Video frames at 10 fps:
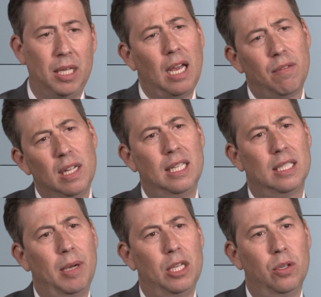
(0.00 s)
And that really is
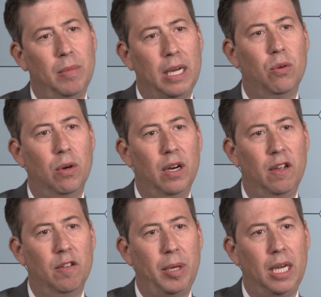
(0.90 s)
a min minority
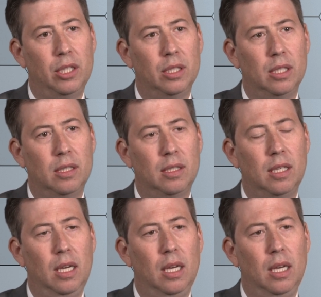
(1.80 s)
of patients.